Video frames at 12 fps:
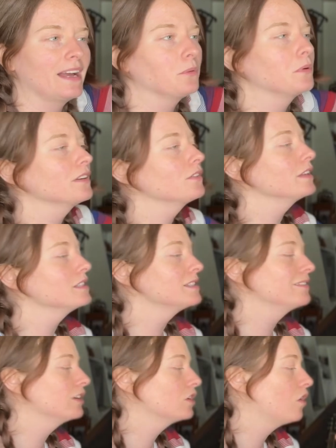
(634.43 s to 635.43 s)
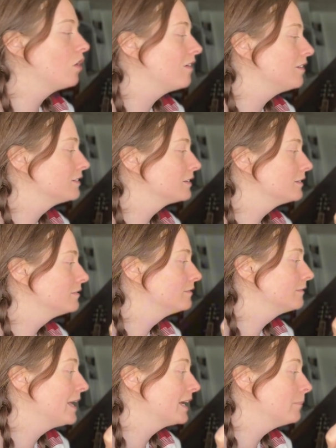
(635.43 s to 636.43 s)
what are these even called?
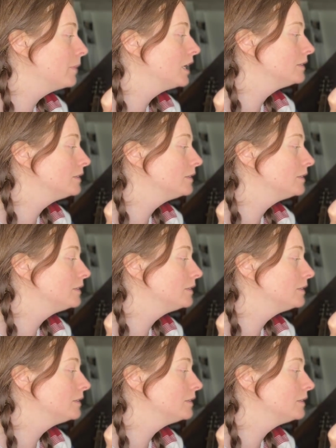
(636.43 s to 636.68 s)
Pigma.